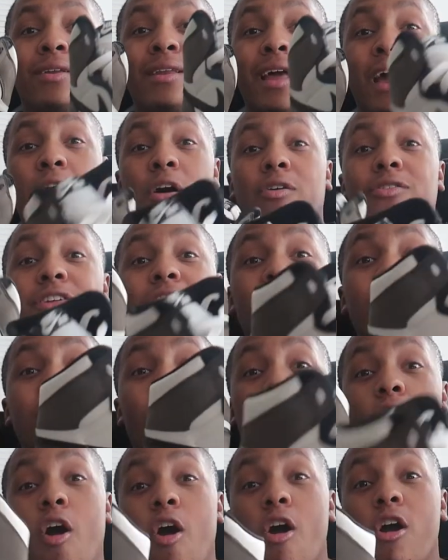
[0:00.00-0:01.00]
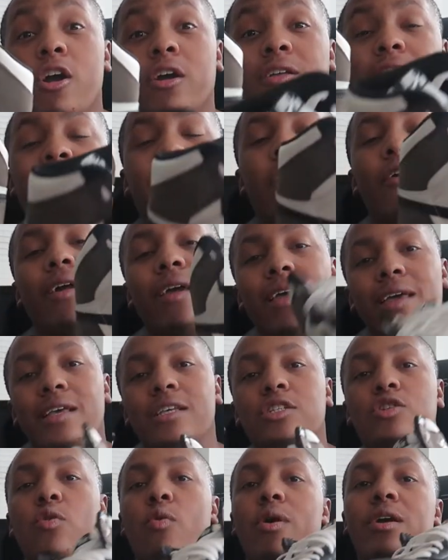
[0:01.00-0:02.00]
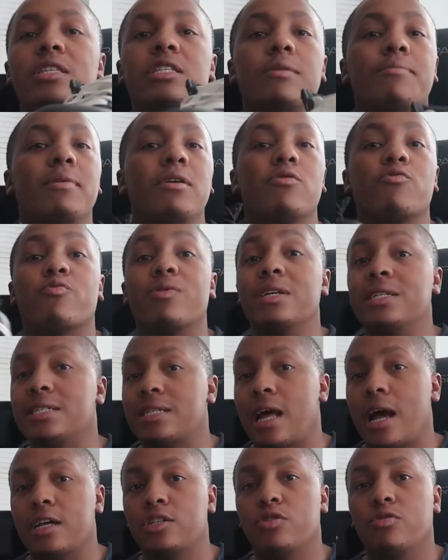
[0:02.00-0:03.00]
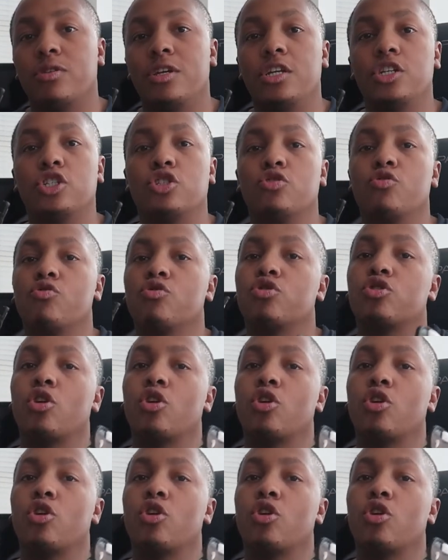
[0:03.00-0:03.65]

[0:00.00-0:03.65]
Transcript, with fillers: Now, there is going to be restocks on these shoes.